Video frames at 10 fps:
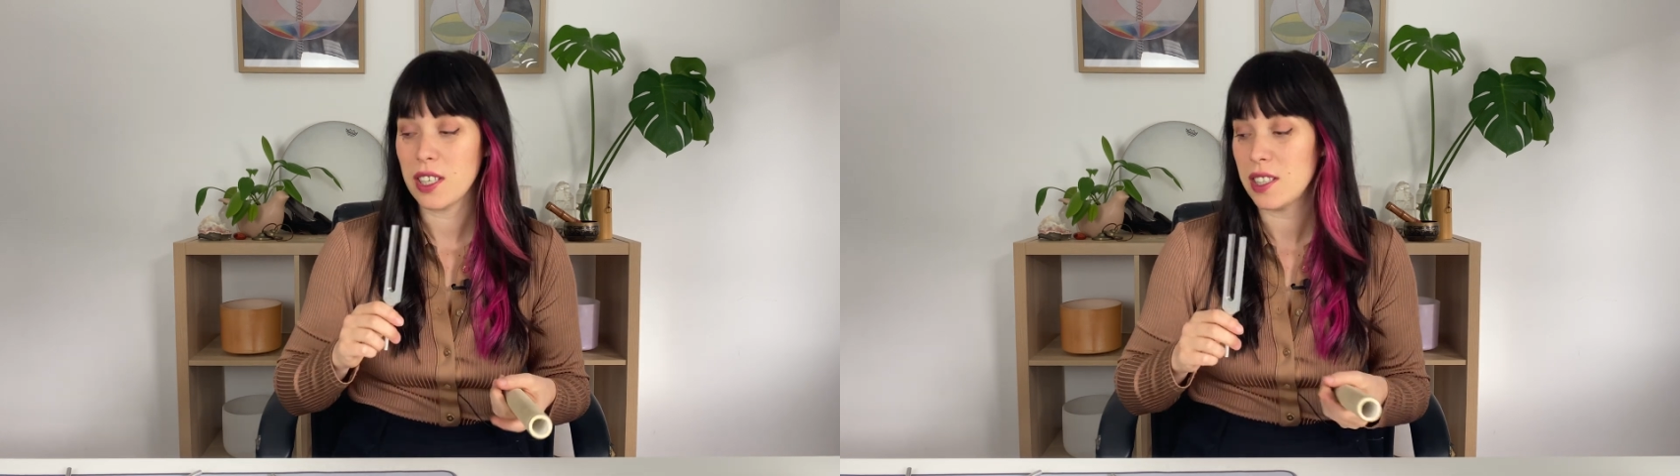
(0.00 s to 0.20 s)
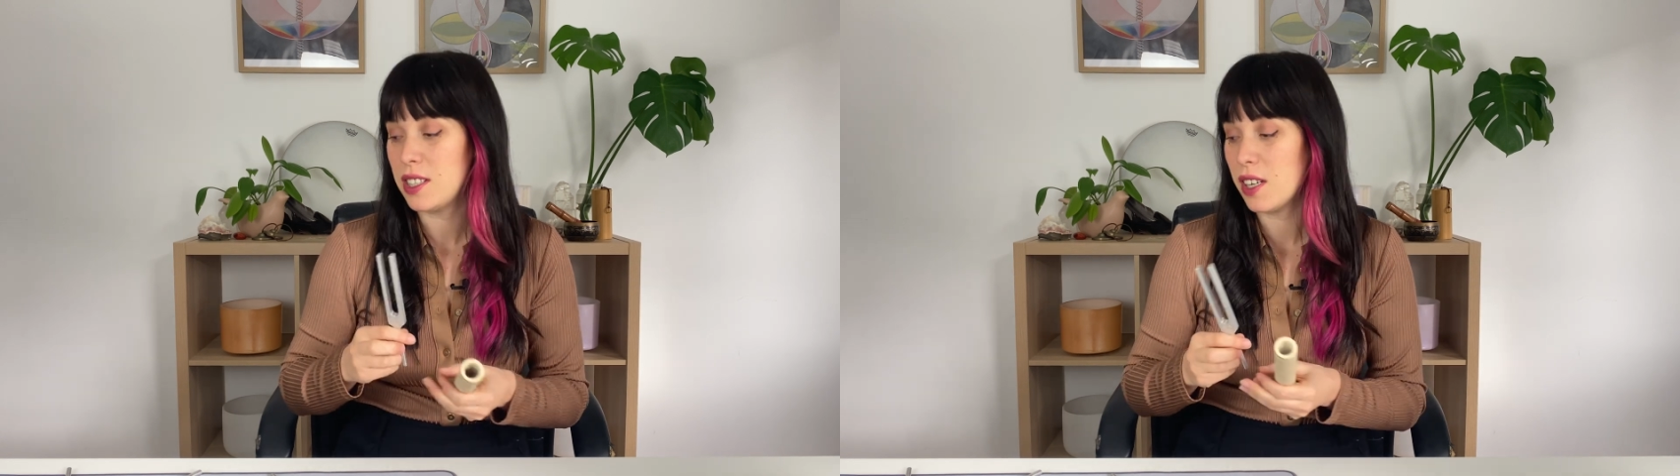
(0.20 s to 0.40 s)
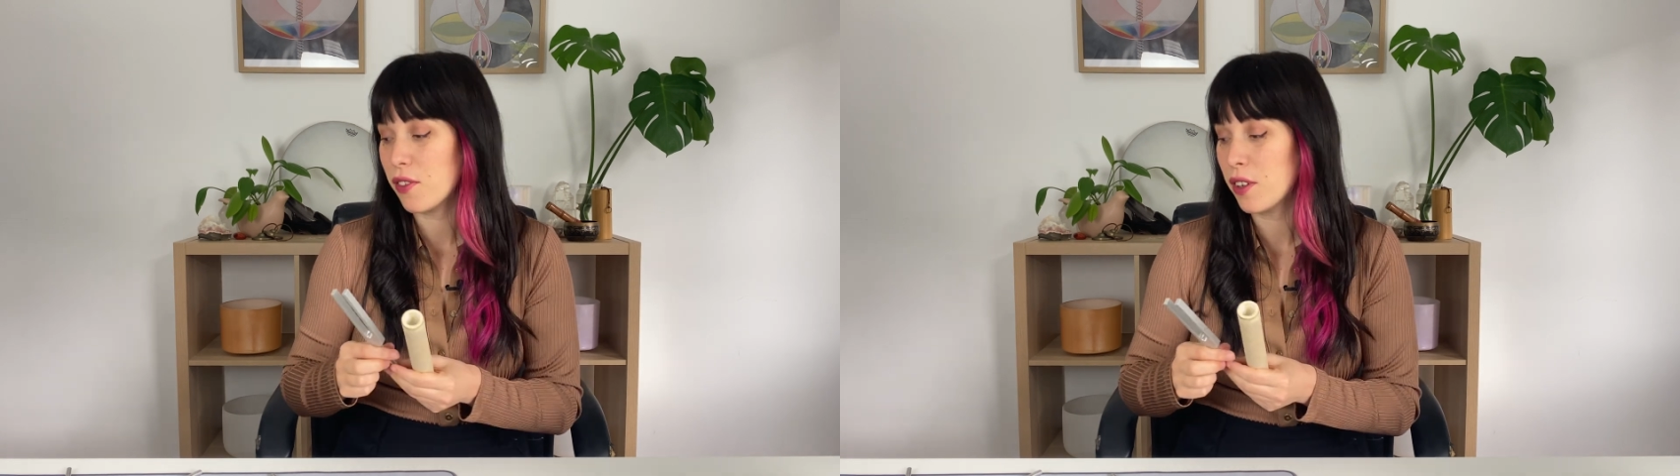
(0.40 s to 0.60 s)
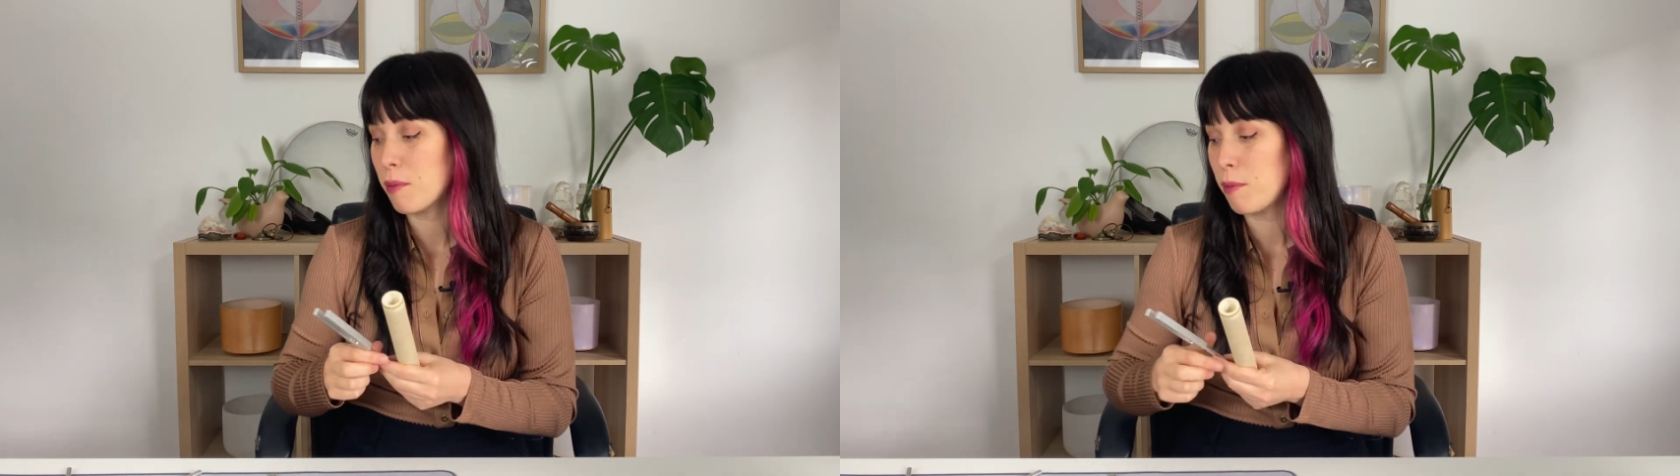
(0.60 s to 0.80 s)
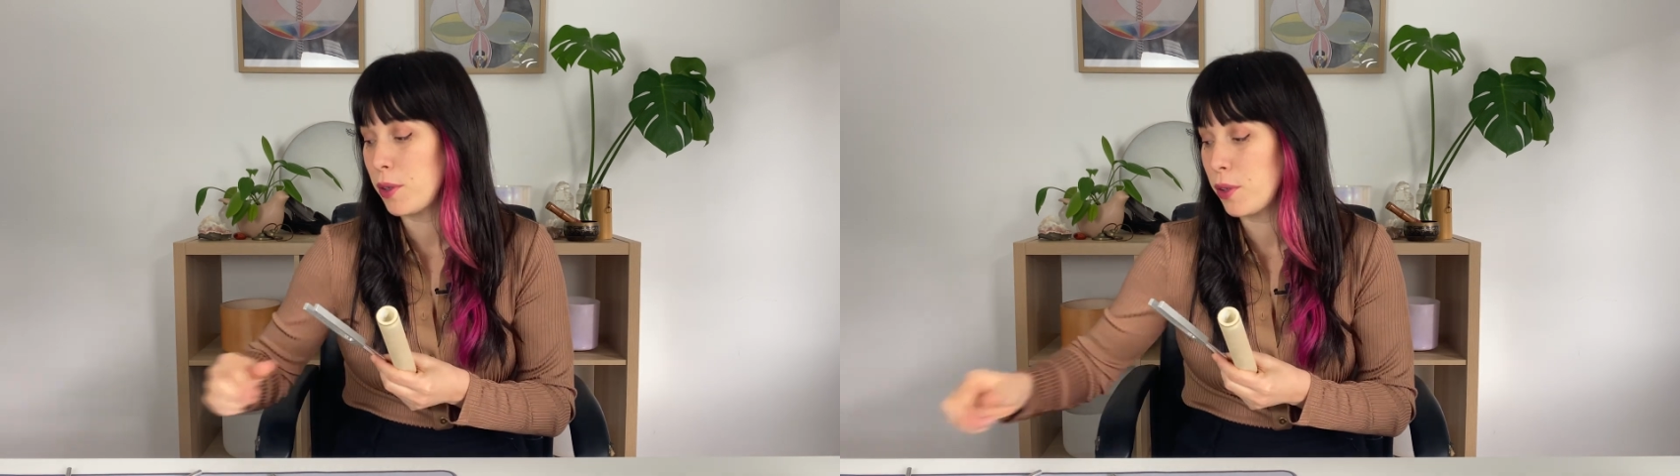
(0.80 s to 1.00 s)

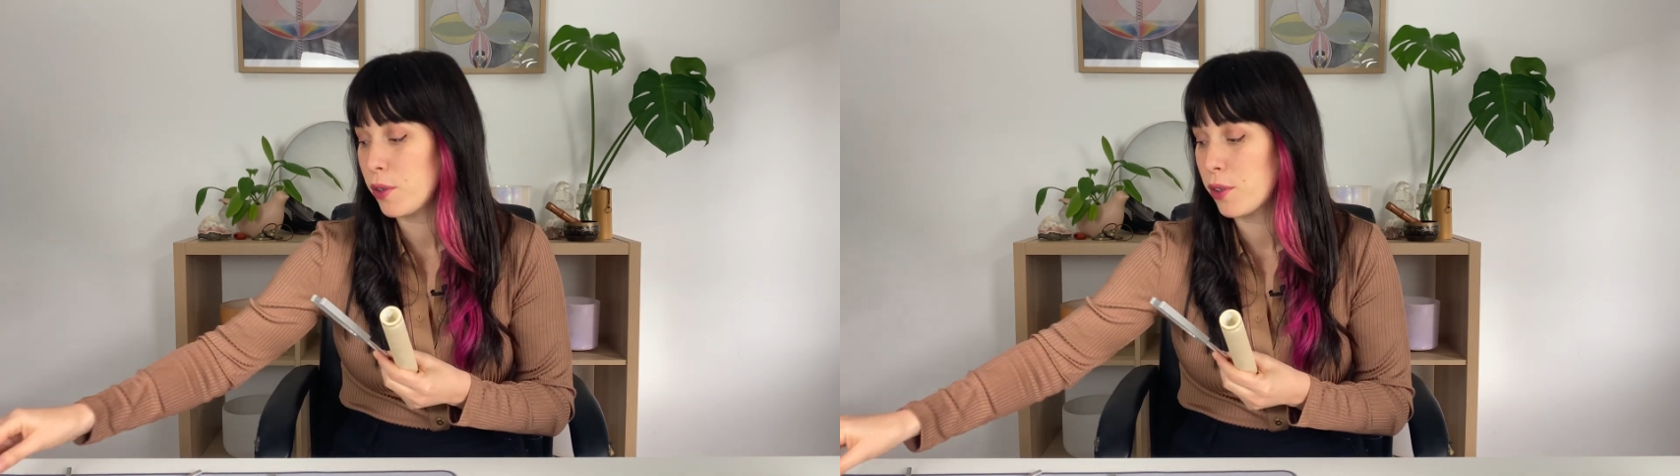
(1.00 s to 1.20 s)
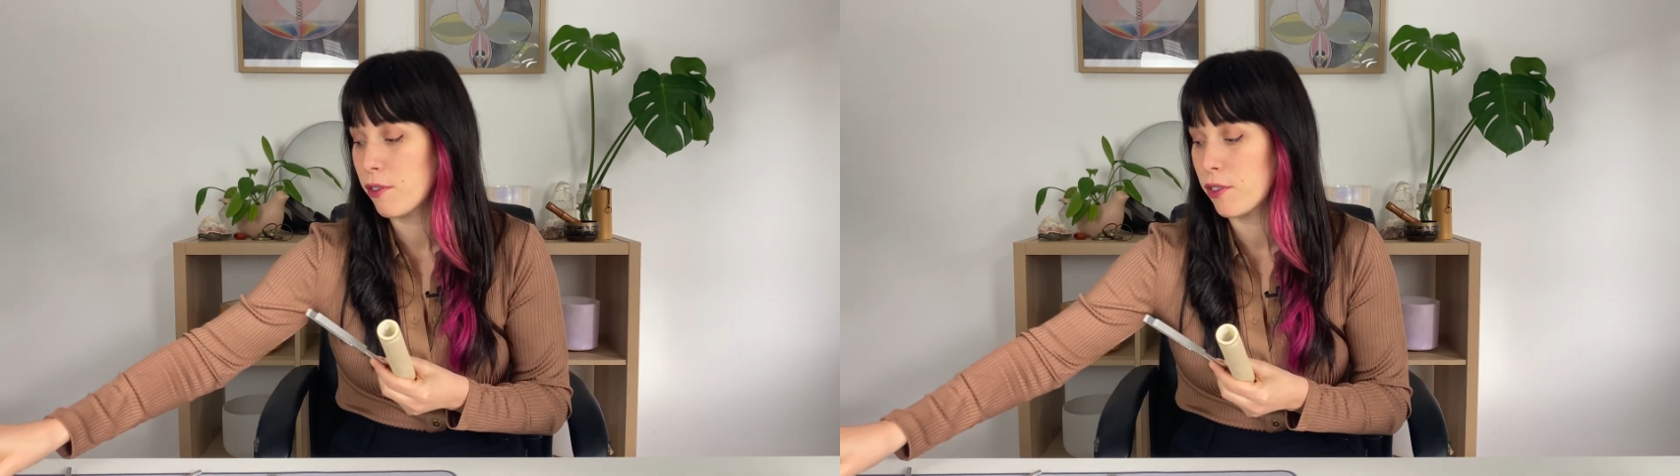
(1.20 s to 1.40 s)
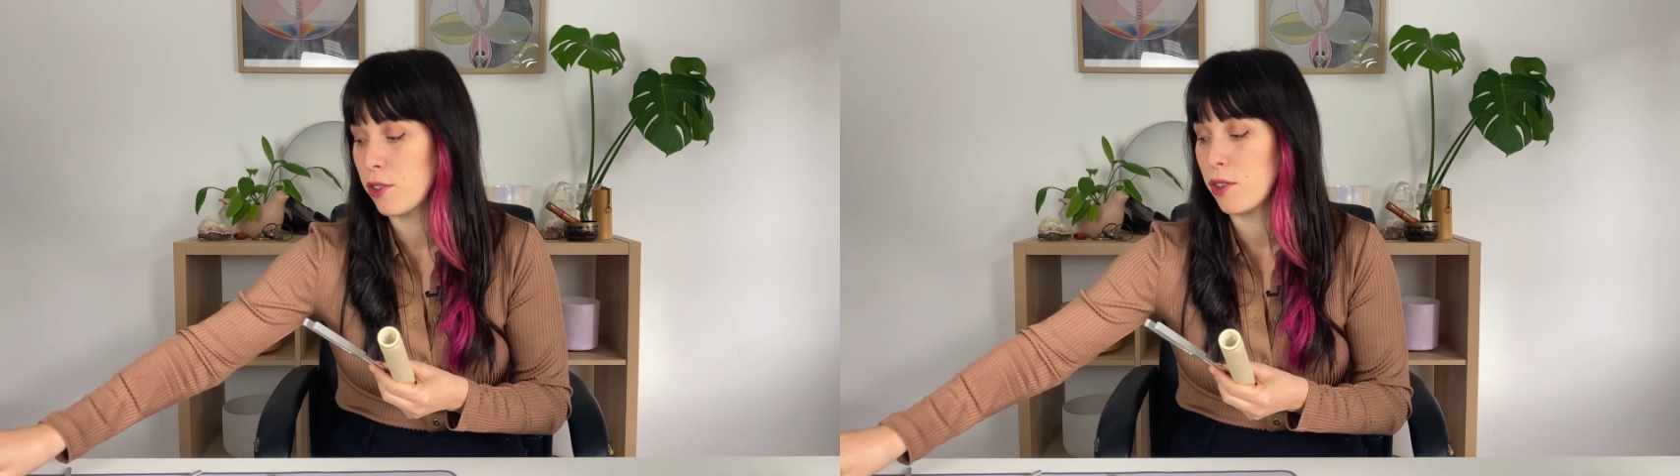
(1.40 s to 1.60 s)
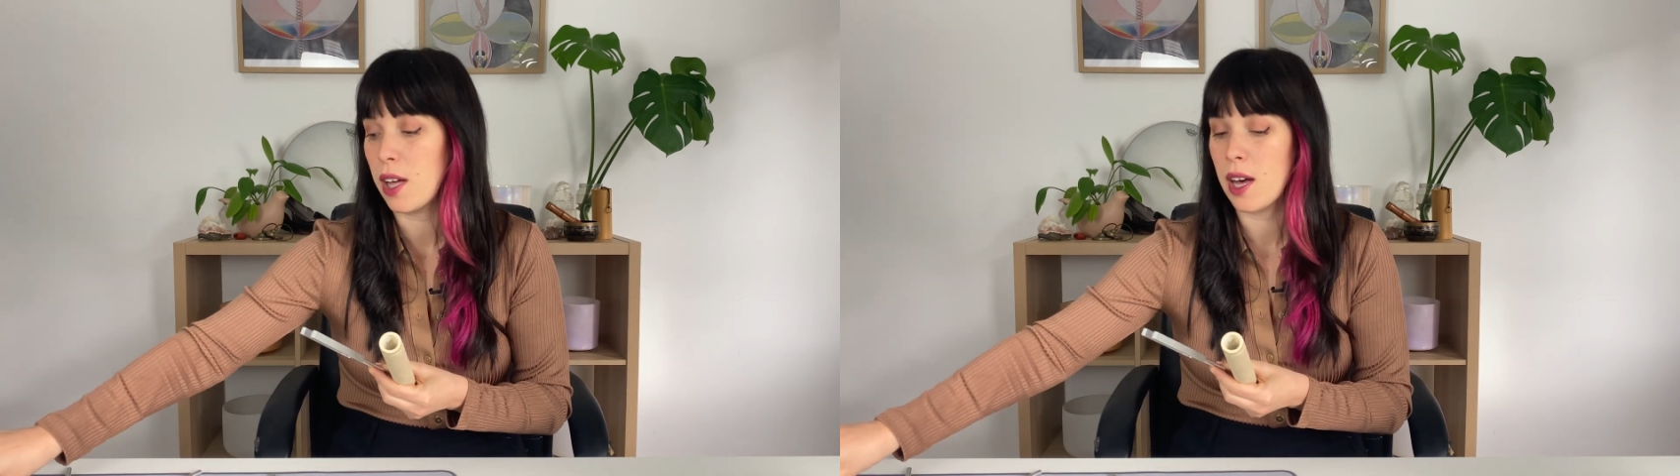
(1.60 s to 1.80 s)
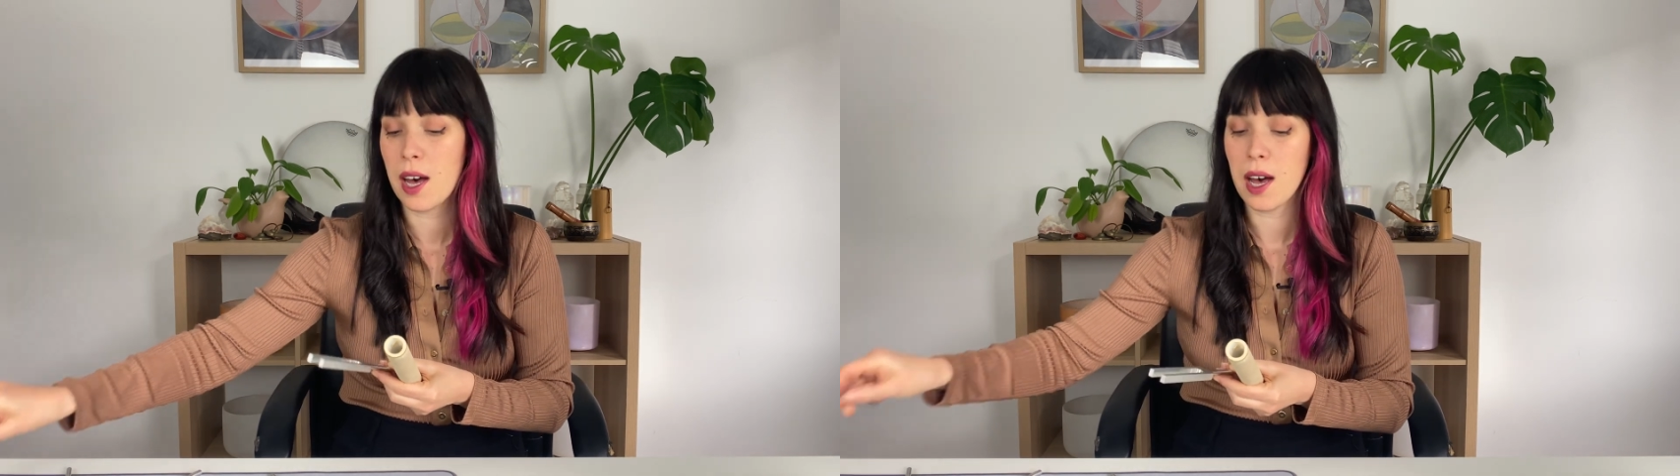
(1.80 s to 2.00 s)
different beautiful
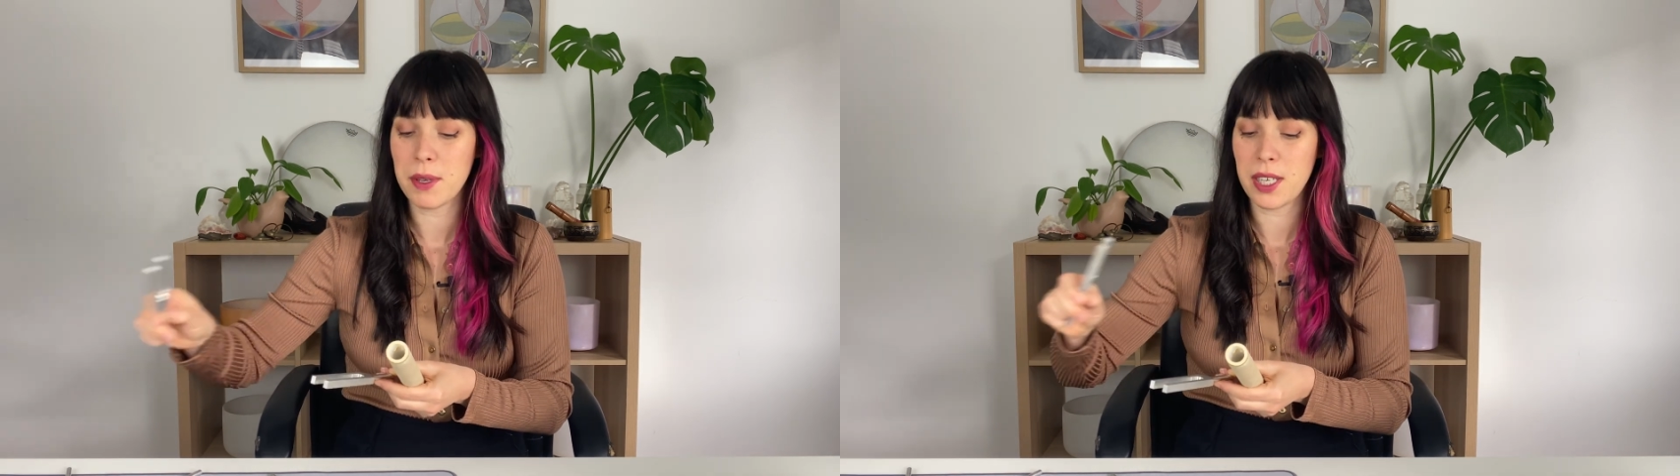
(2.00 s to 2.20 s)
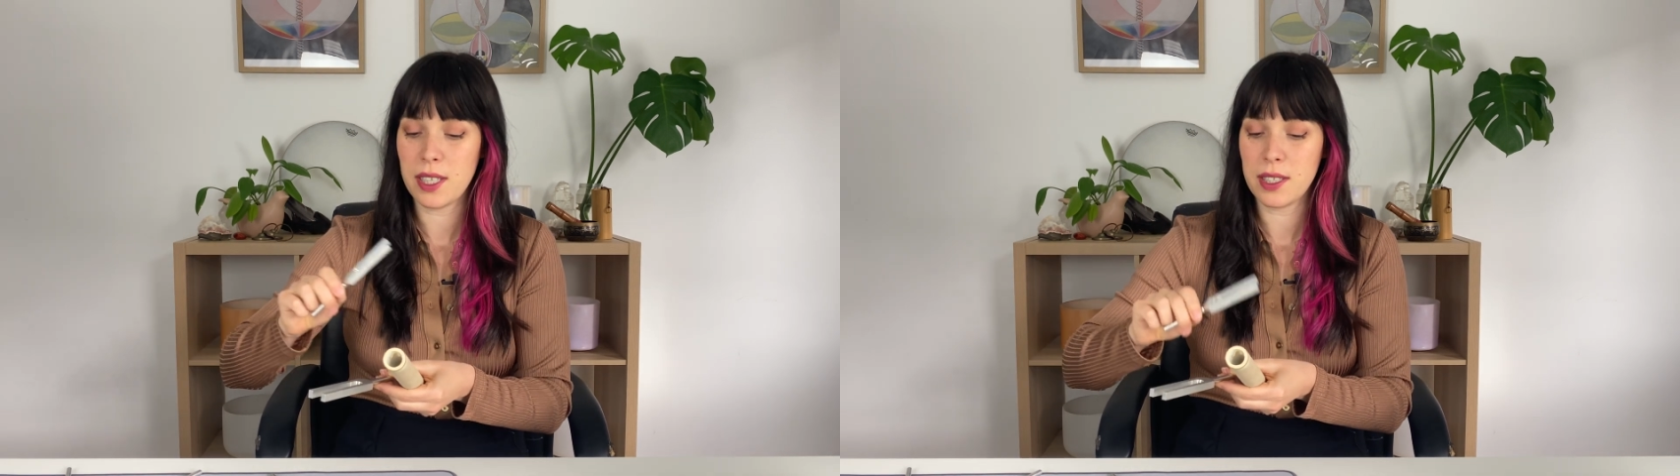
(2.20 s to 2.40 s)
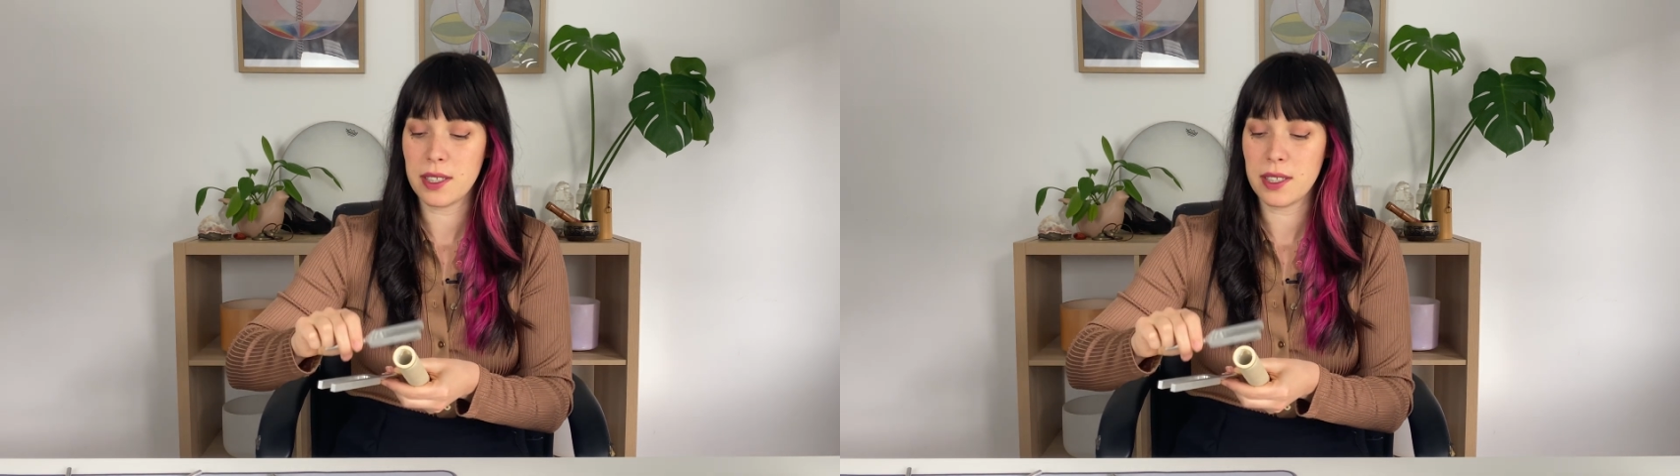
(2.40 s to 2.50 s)
harmonies,